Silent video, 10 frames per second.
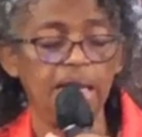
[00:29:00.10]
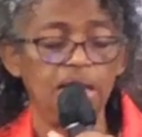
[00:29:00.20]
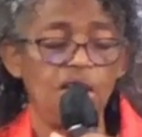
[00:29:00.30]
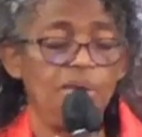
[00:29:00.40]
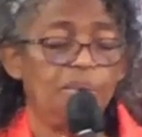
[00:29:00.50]

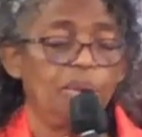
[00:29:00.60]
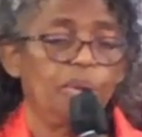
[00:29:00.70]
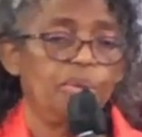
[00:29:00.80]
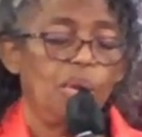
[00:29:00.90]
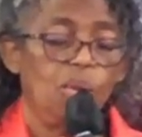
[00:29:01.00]
in
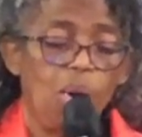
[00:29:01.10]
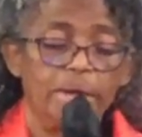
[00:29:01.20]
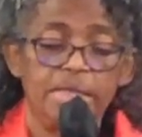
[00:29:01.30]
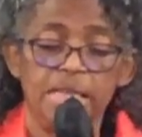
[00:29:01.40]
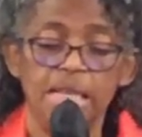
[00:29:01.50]
Hebrews
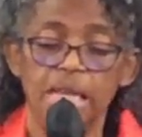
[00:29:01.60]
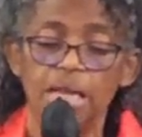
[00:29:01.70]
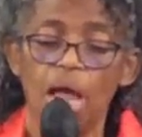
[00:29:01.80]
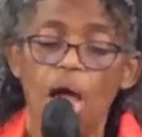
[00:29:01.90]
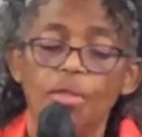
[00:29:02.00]

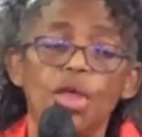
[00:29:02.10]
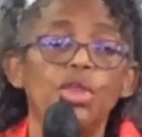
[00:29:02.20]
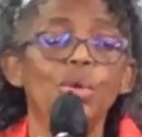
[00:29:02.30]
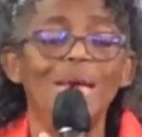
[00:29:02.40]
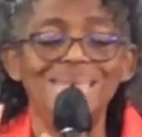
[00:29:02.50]
1:10
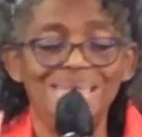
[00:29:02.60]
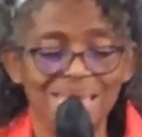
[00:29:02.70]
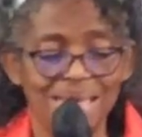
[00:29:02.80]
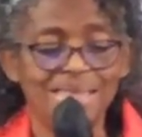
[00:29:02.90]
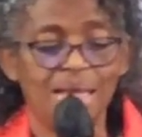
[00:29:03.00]
that you
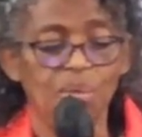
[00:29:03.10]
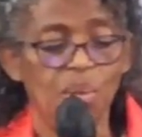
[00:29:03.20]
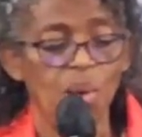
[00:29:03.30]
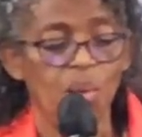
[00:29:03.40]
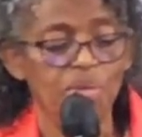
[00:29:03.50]

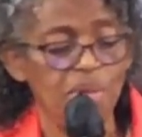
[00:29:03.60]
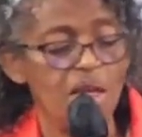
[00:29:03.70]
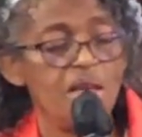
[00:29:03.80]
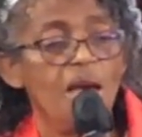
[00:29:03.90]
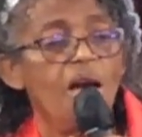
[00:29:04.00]
existed with
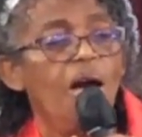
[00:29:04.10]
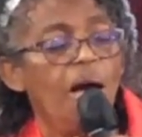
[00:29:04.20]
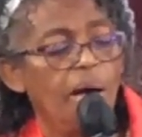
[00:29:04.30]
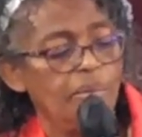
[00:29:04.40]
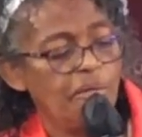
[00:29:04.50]
me
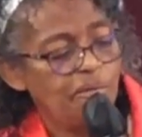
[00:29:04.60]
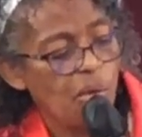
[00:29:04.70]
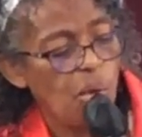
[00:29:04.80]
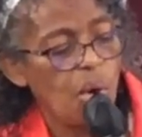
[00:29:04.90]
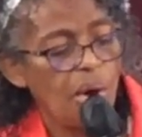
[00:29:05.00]

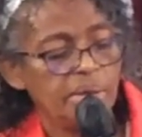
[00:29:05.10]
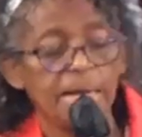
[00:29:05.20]
before